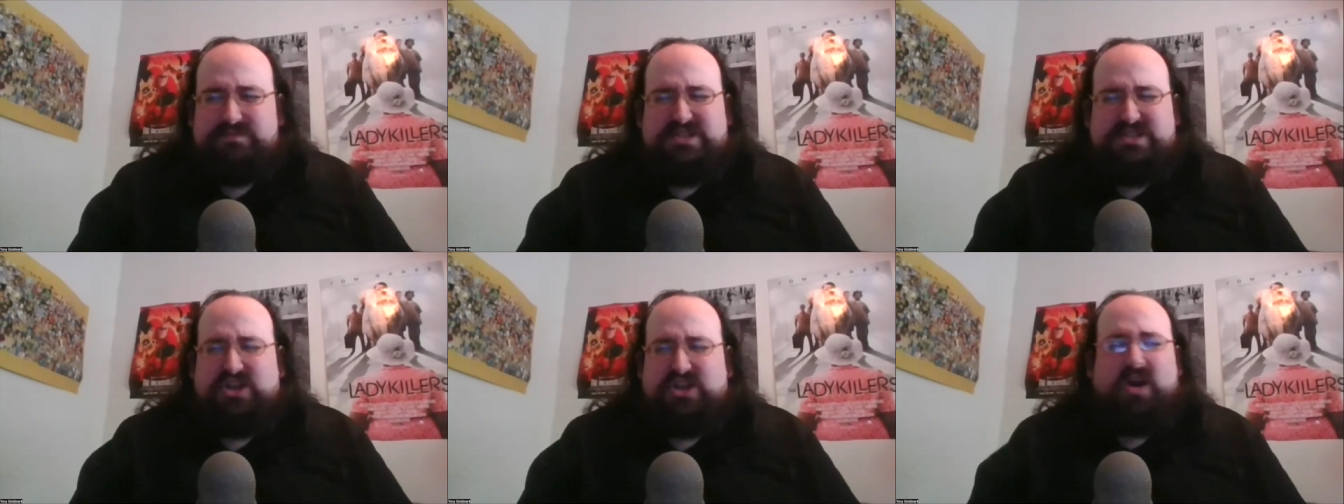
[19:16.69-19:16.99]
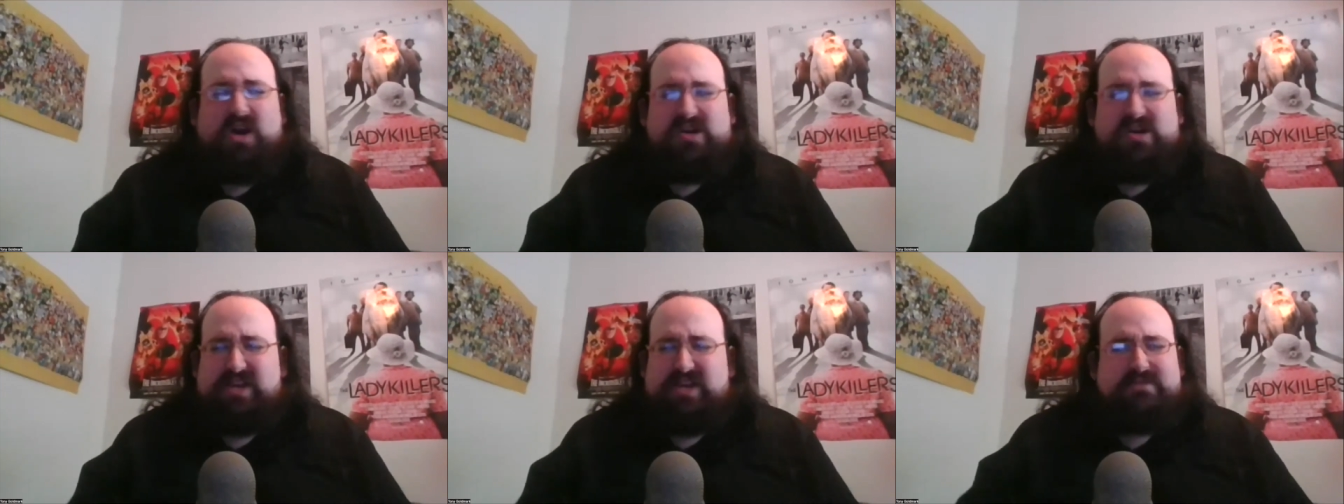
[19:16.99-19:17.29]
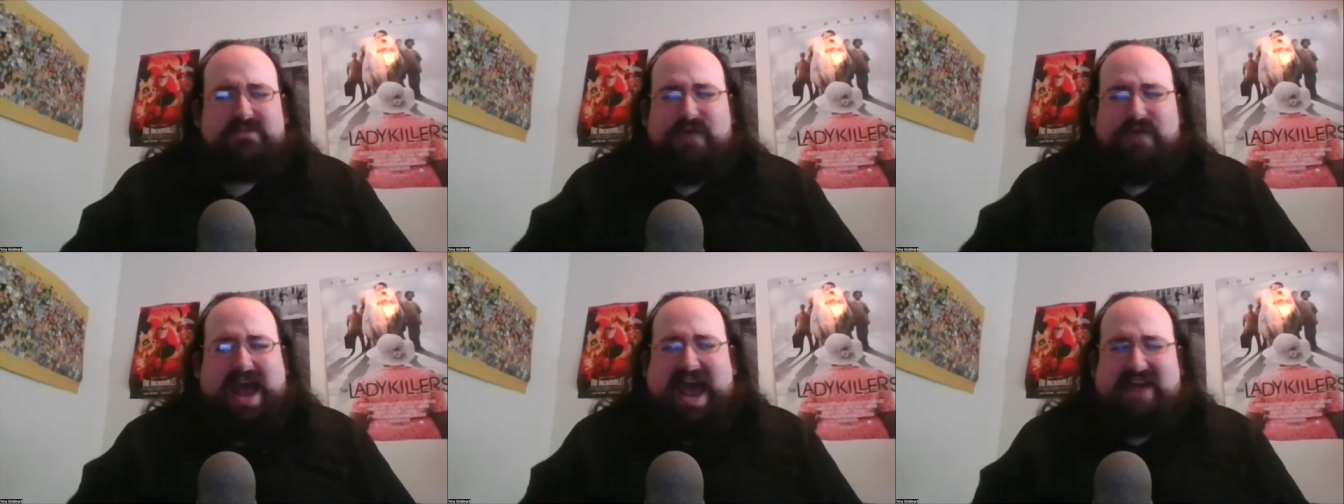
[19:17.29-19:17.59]
target
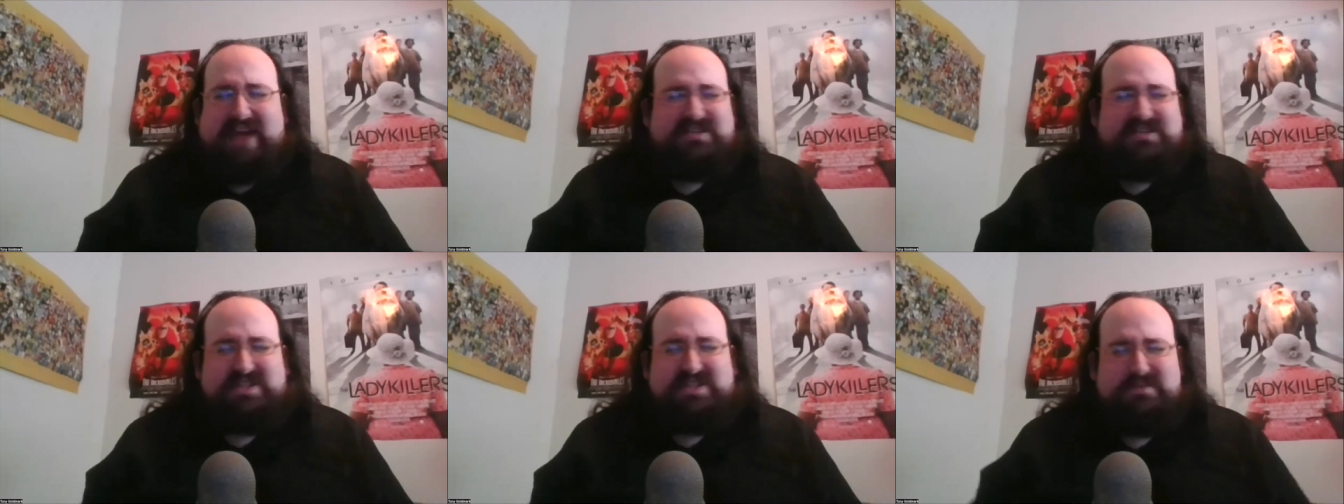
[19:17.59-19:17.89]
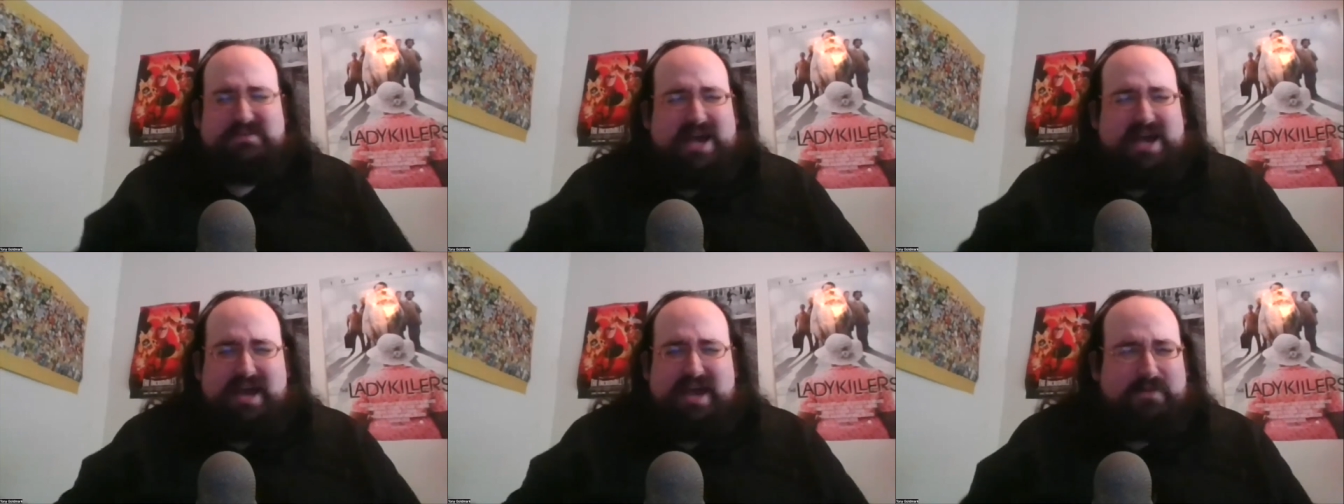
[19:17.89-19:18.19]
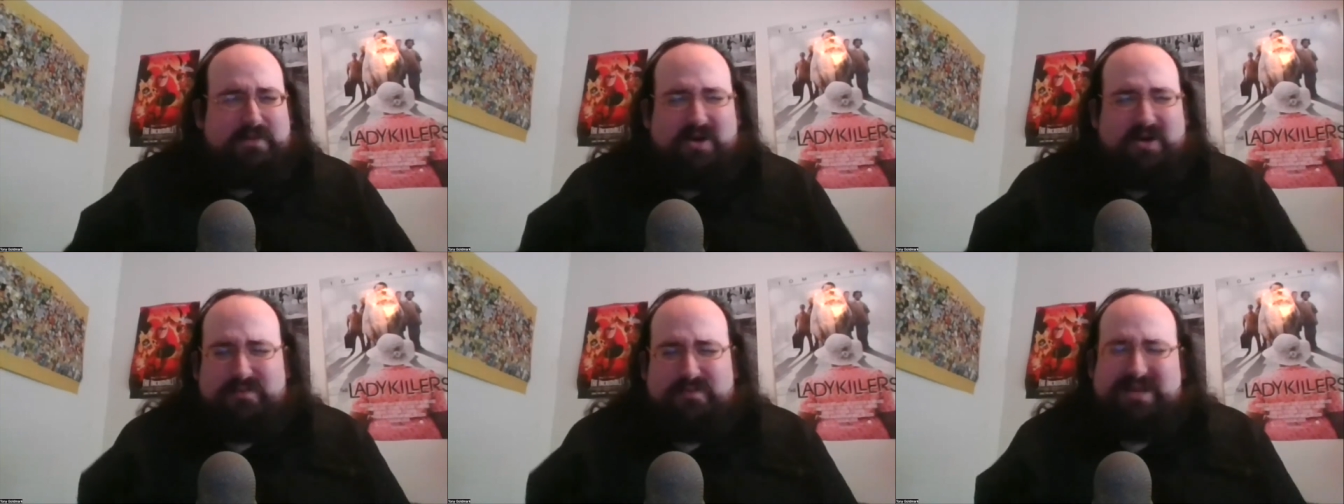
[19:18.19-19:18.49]
racks in my
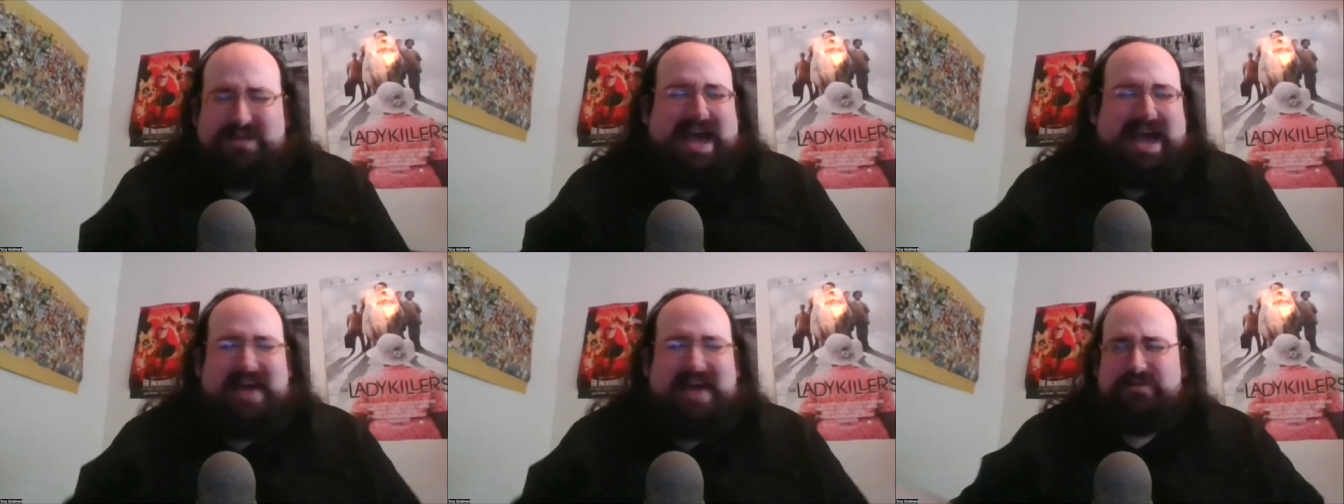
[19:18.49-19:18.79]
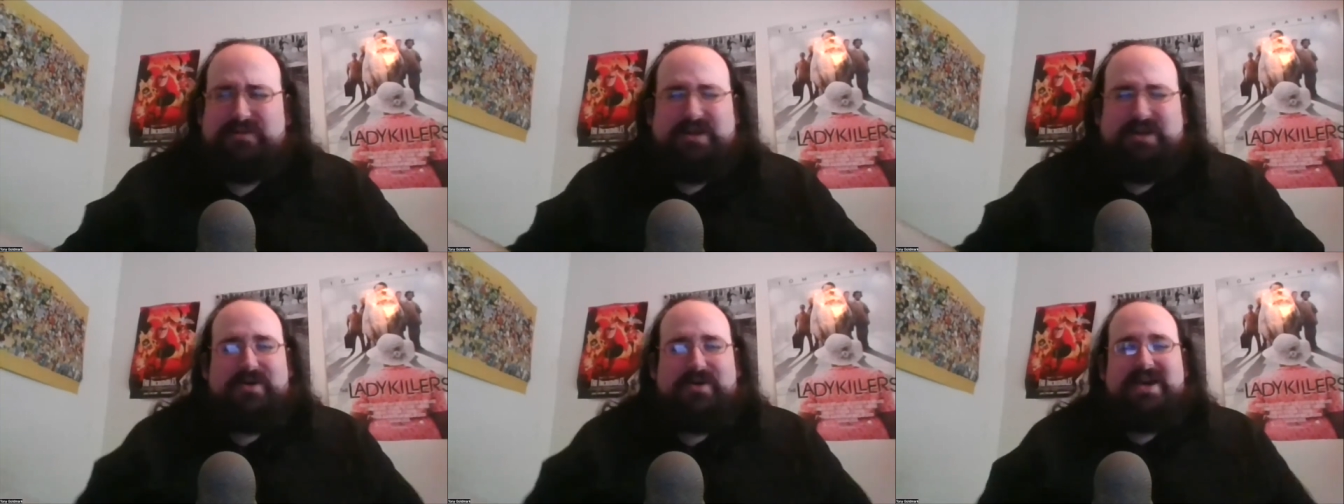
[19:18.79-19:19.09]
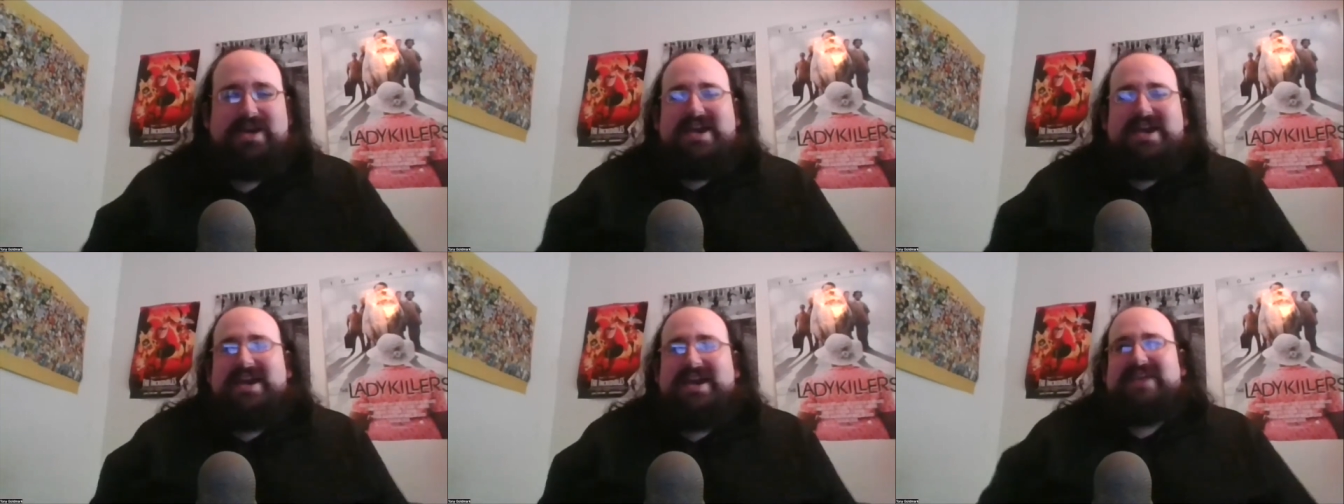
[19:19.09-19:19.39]
apartment i don't know
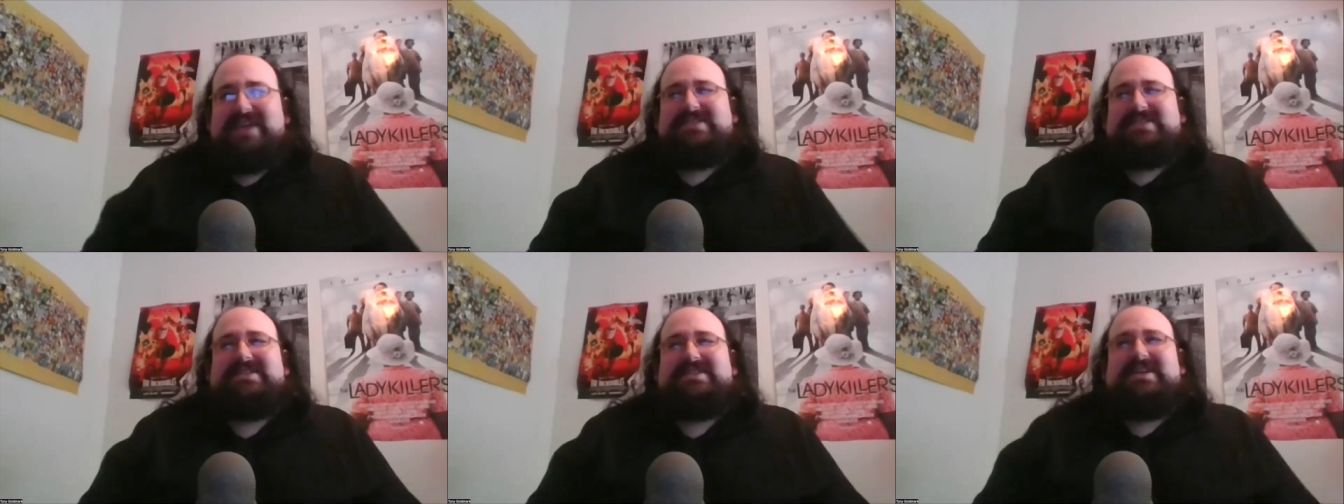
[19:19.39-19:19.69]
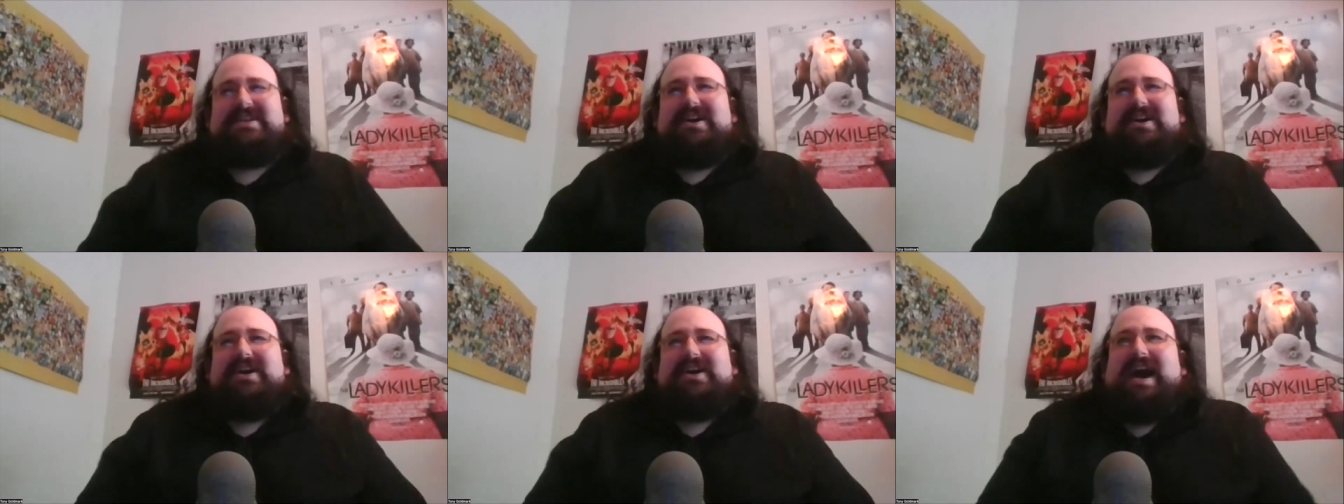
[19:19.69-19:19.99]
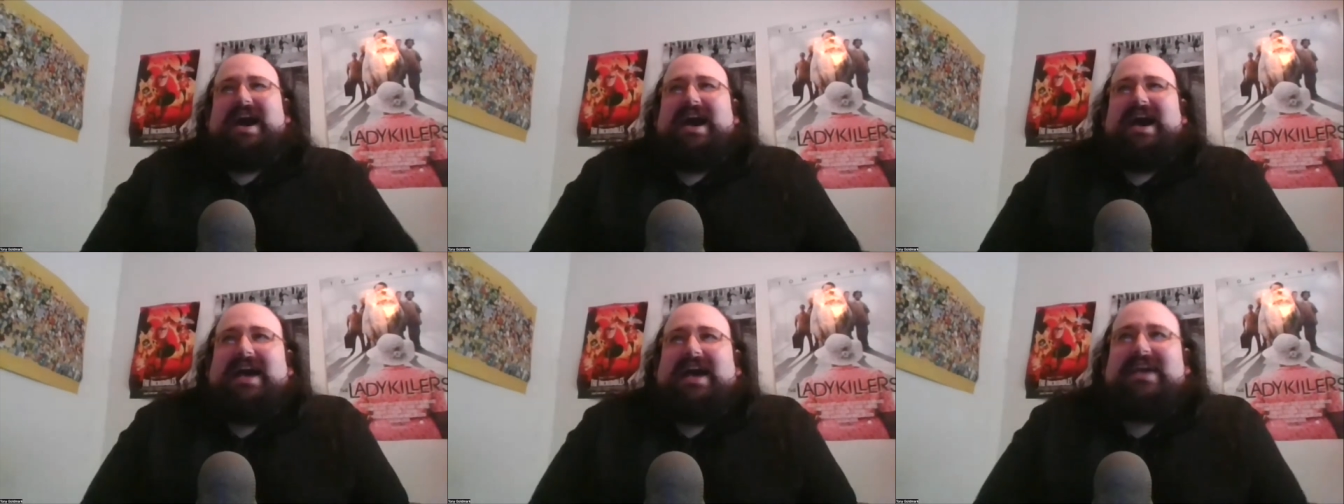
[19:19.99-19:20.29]
it's you know
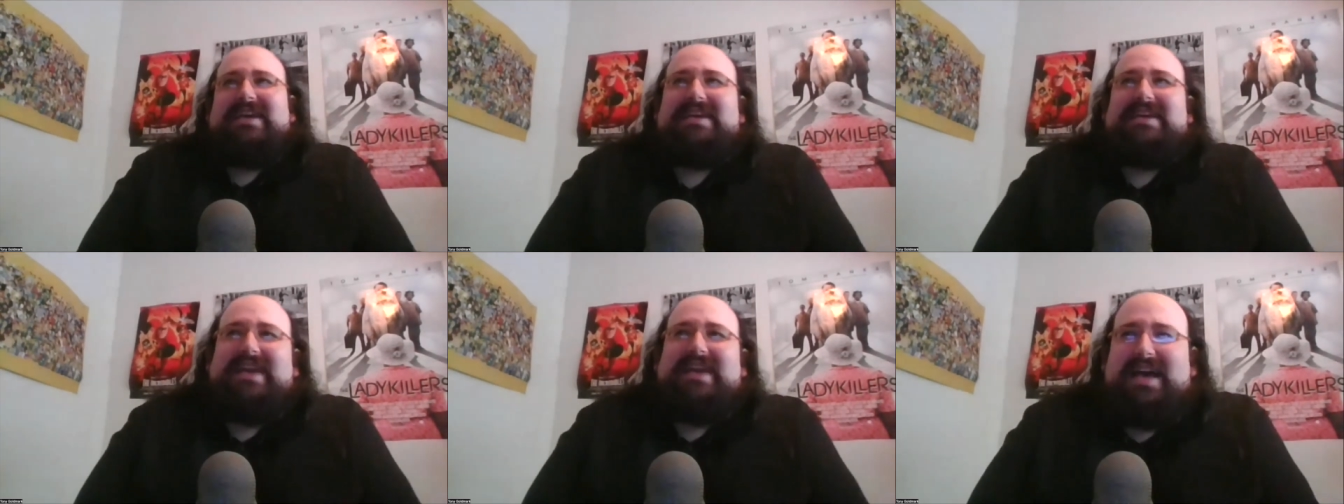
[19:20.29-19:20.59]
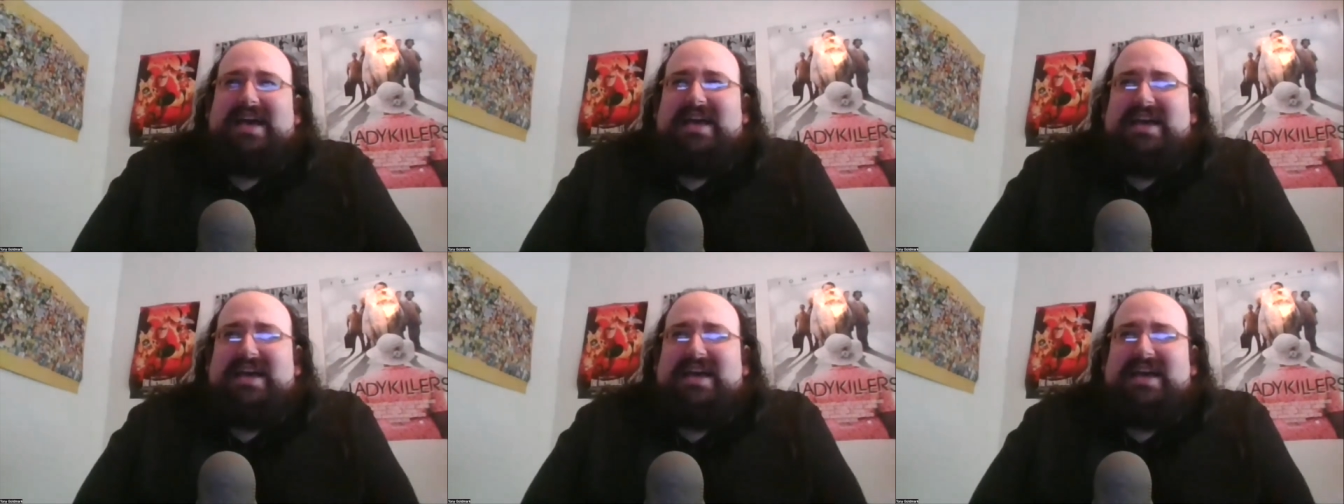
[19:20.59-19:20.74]
i